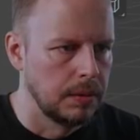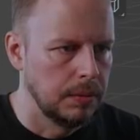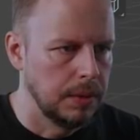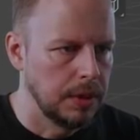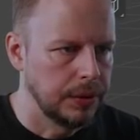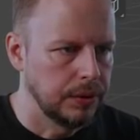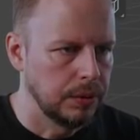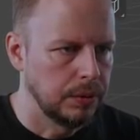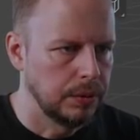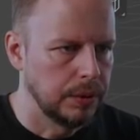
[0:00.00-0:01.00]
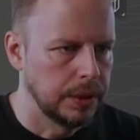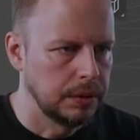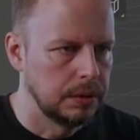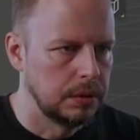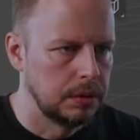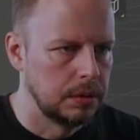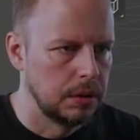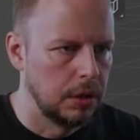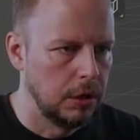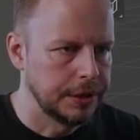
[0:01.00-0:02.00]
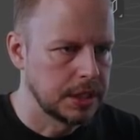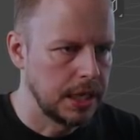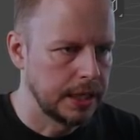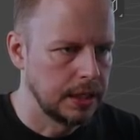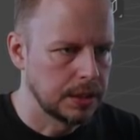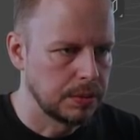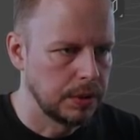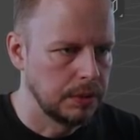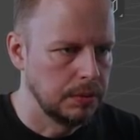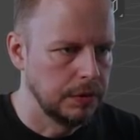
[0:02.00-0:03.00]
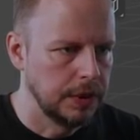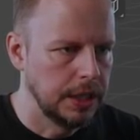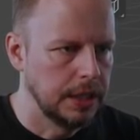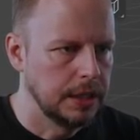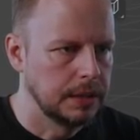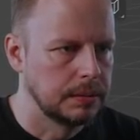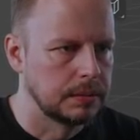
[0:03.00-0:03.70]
maybe I'll do Alt select this one, move it in.